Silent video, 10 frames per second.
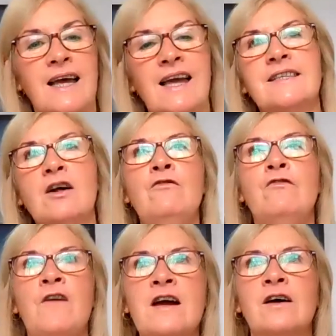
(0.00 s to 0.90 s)
It's
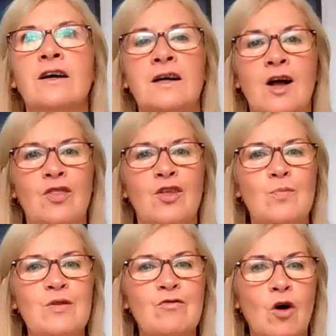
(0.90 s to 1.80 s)
unfair
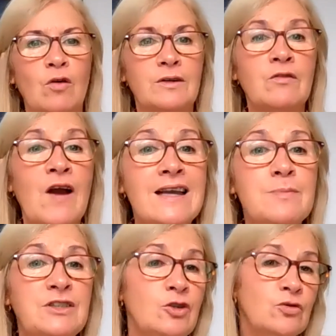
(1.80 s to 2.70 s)
that we've got, for
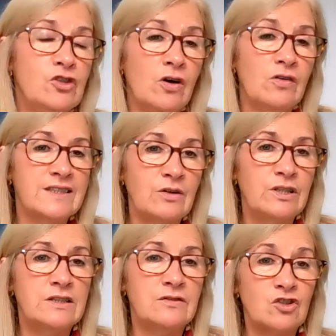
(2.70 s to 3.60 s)
anybody who's not in the
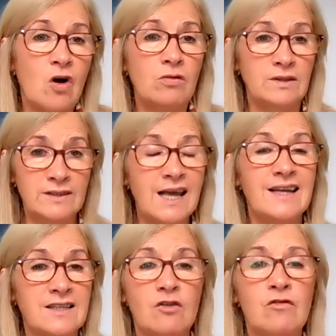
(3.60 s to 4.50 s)
southeast of Scotland,
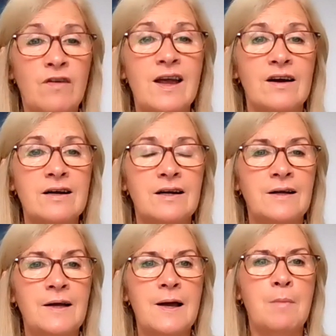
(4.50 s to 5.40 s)
it's unfair,
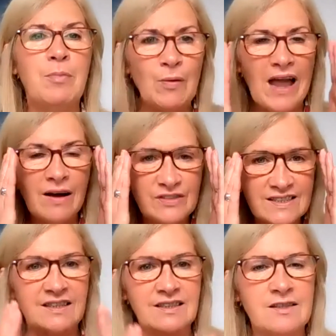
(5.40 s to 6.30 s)
but we have to
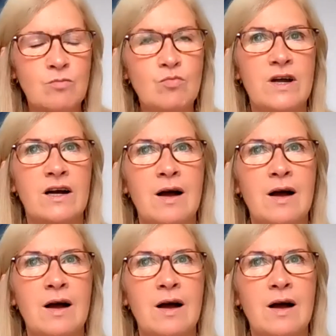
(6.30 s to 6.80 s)
start somewhere.